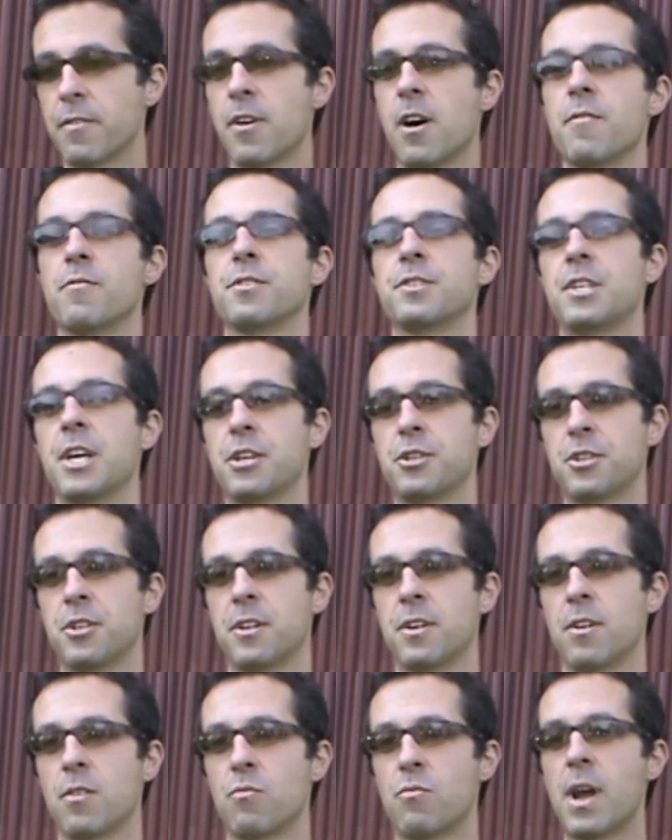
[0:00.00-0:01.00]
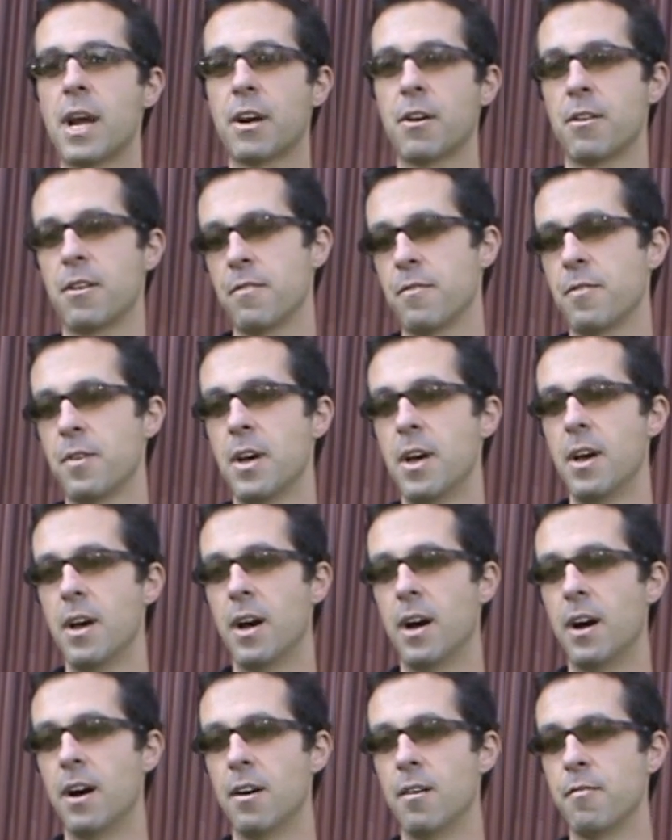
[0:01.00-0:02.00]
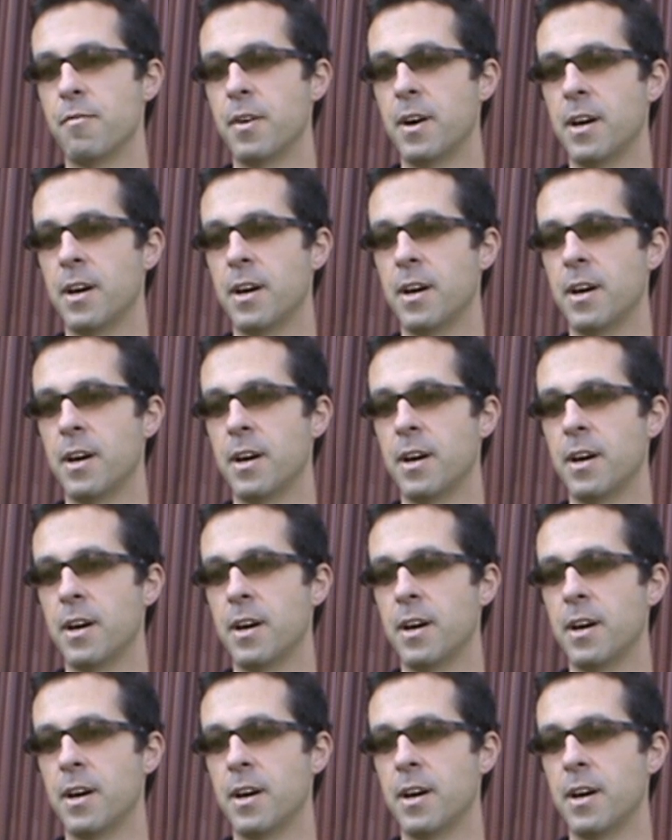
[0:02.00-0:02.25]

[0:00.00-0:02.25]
conversation, a record of